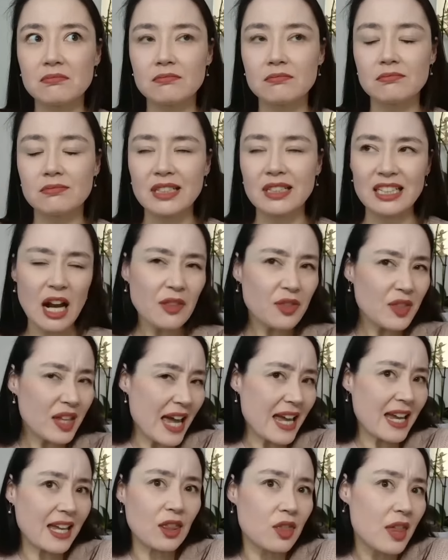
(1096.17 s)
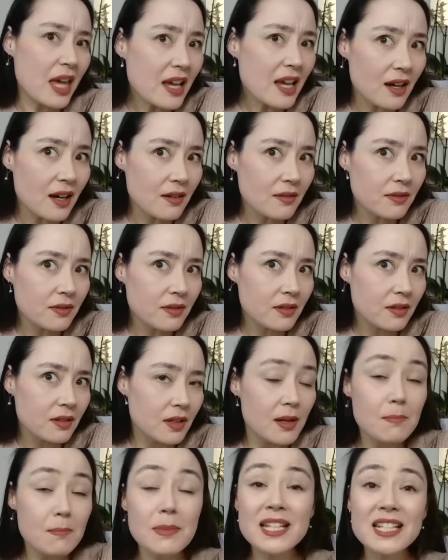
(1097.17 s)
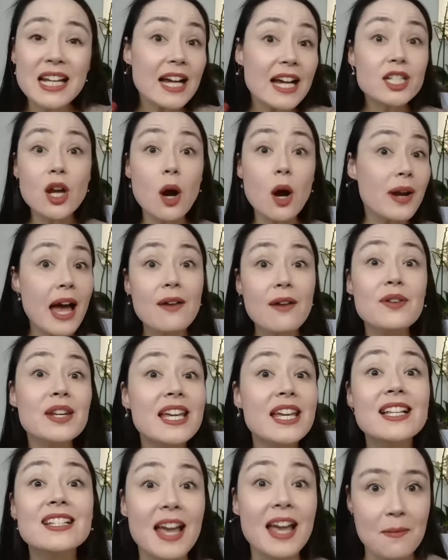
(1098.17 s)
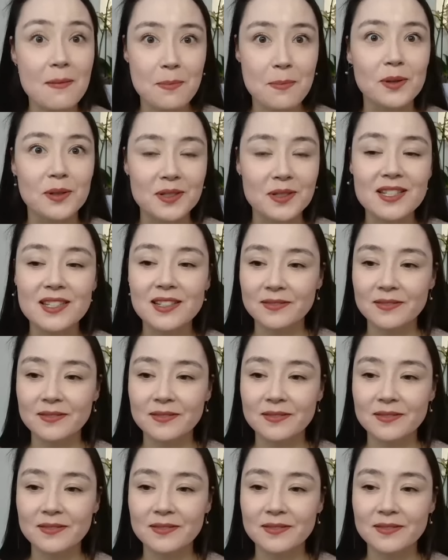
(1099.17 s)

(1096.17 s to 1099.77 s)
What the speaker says: not that I can think of, means I don't have any examples.